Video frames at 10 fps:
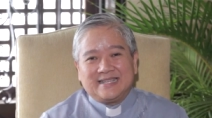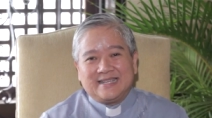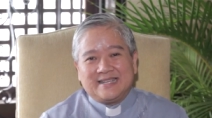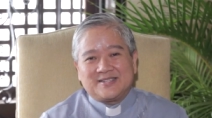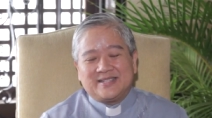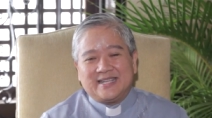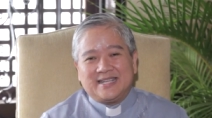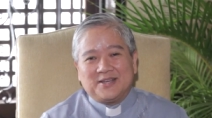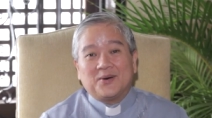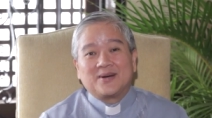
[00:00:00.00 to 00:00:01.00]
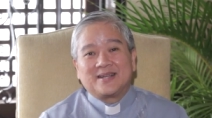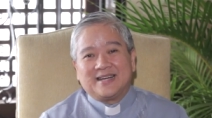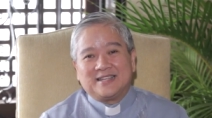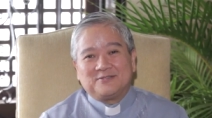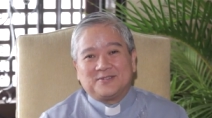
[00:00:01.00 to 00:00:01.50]
is the
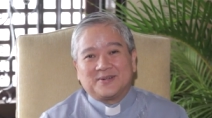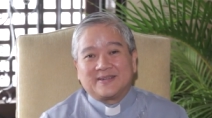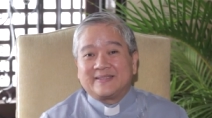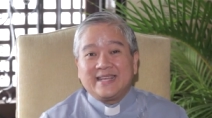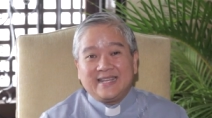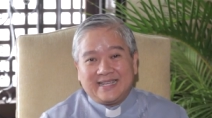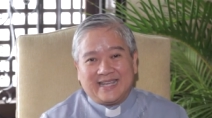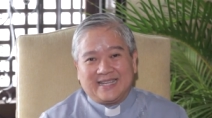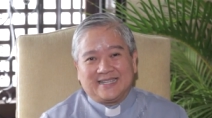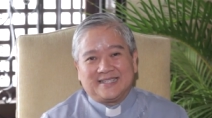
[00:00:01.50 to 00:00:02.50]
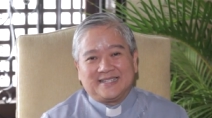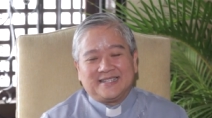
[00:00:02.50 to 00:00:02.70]
organ for thinking.